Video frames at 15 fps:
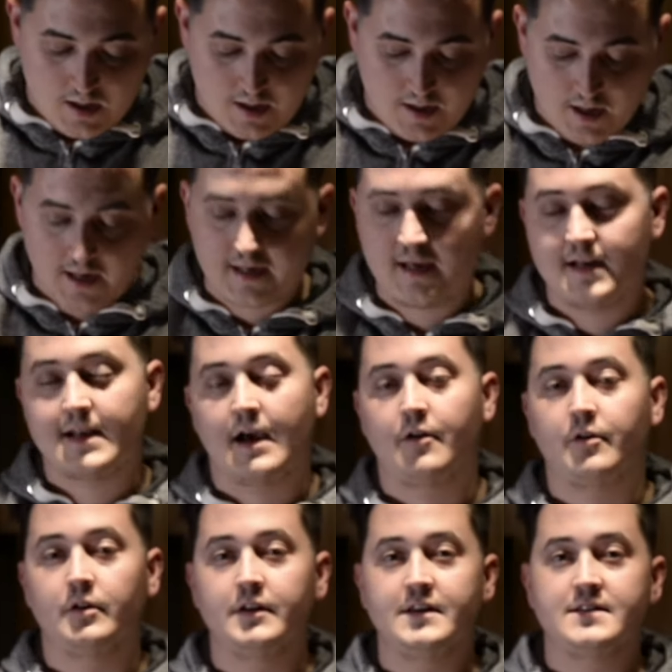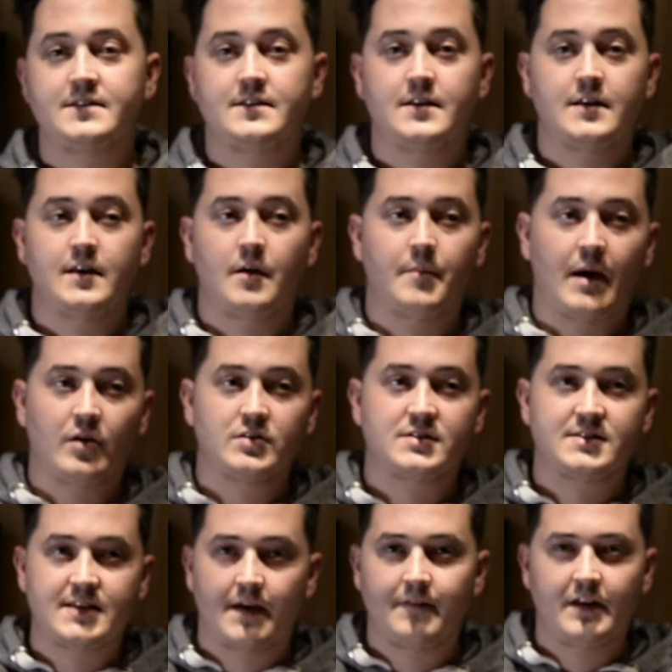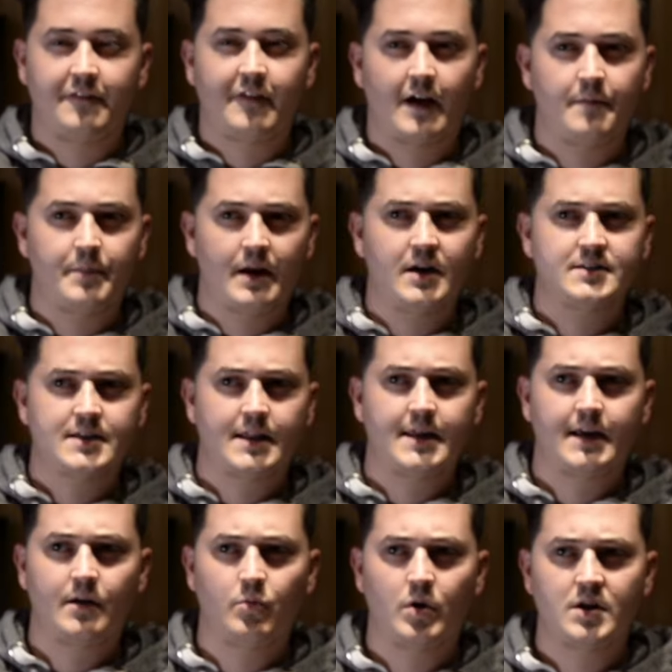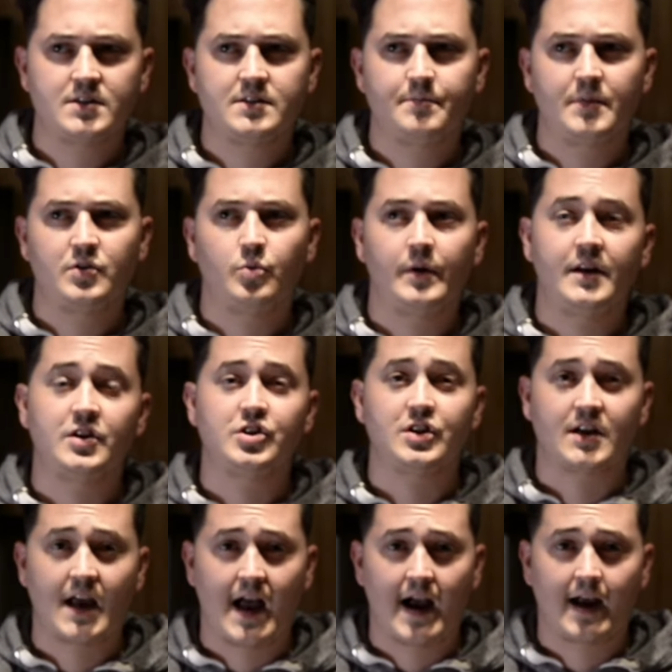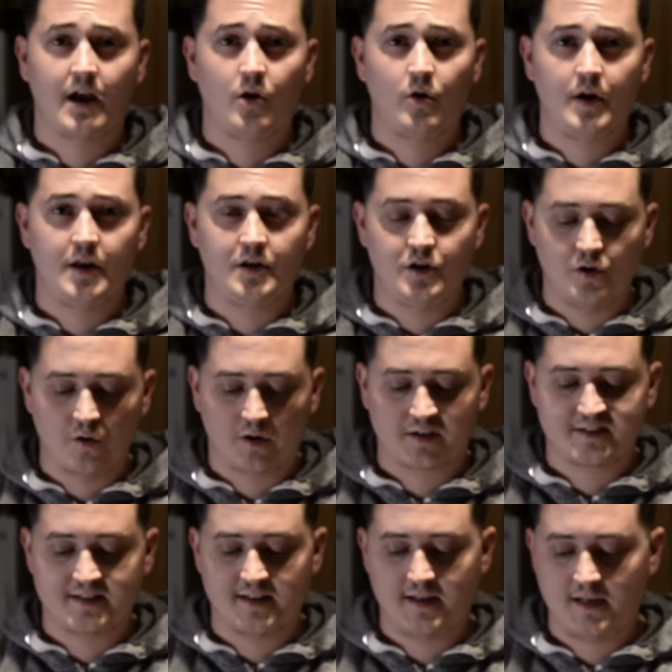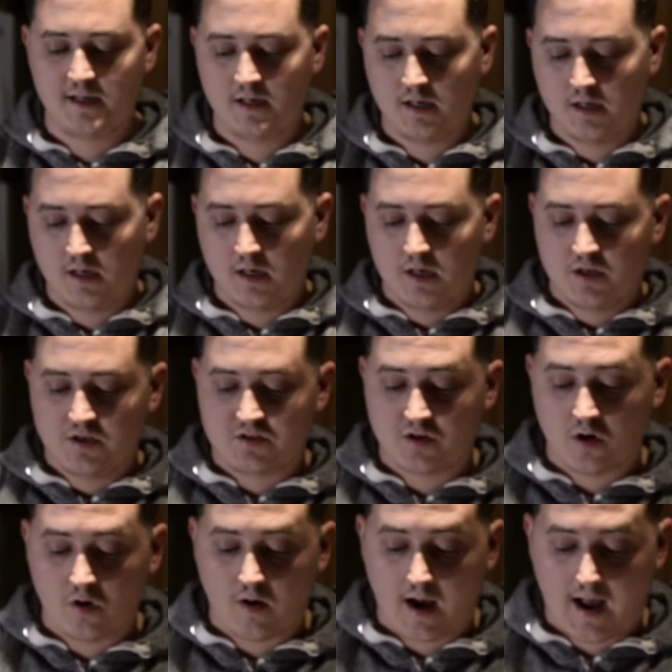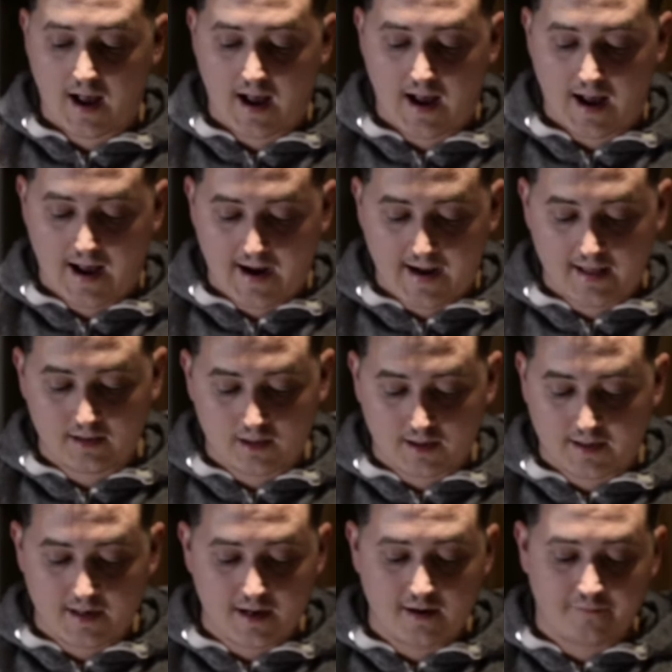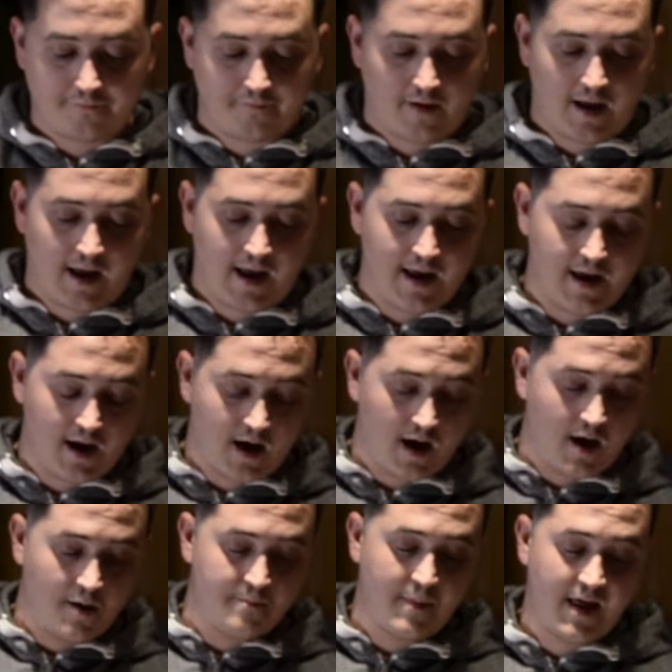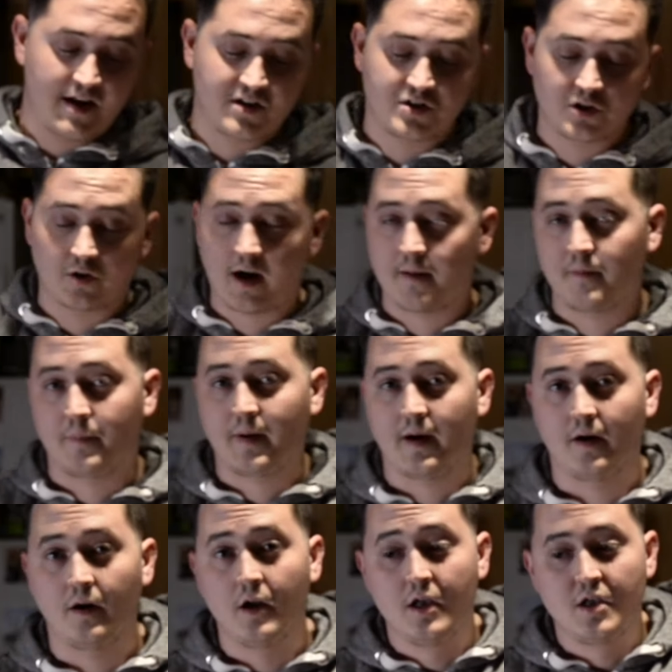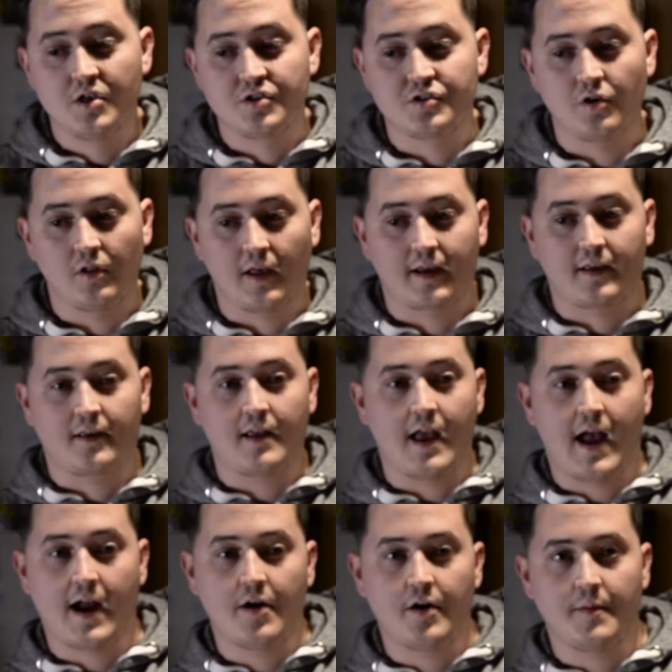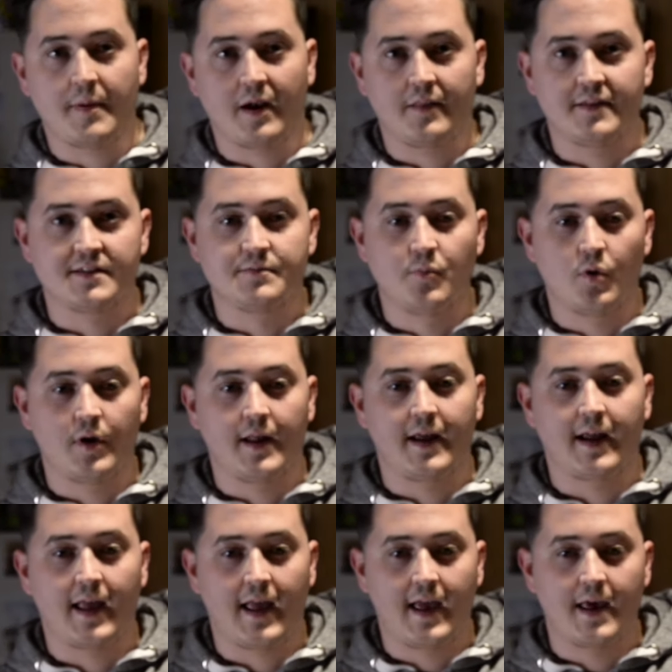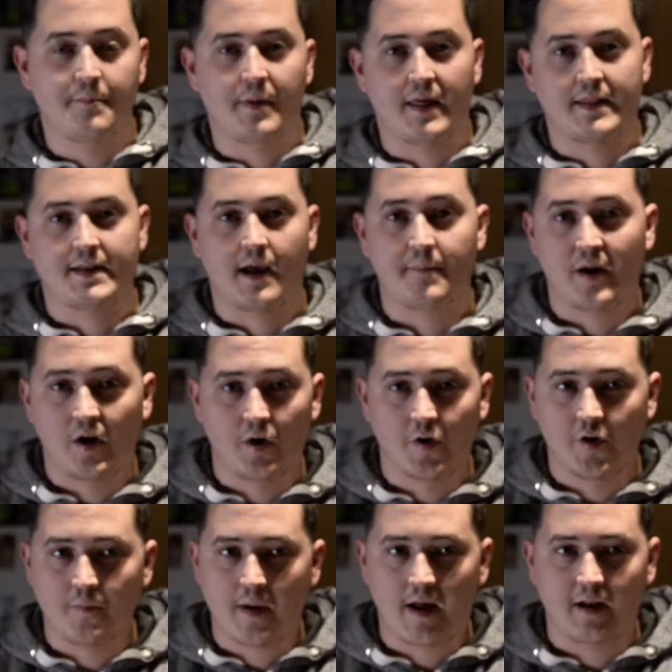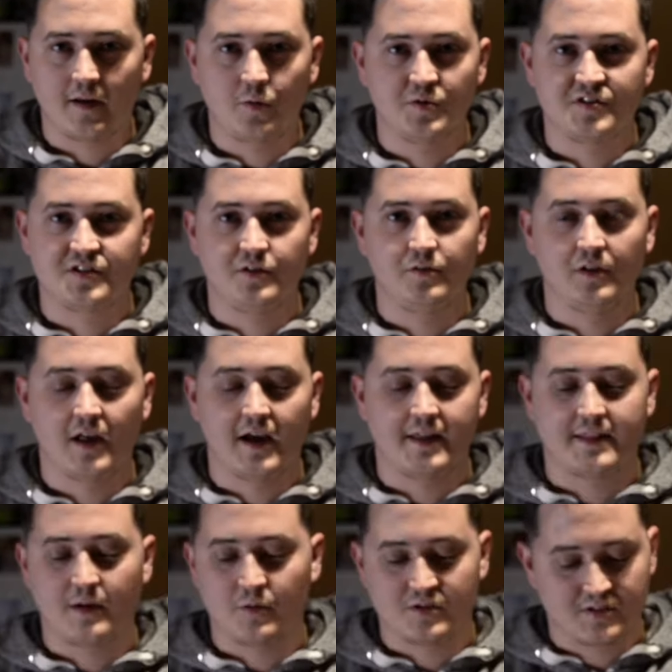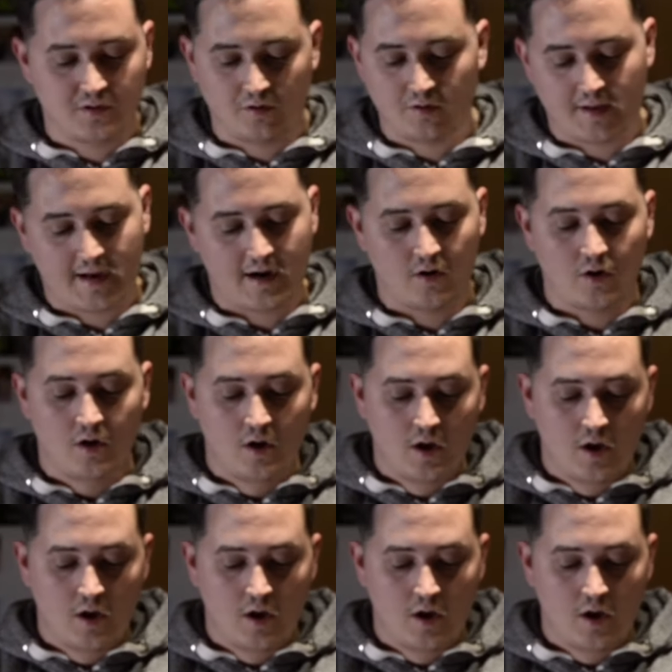Nike Town released about 75 pairs, I think it was, between Chicago and New York City. So I got lucky enough, I managed to grab a pair. So like I heard about it this morning, and by the time I heard about it, it was too late. They were sold out.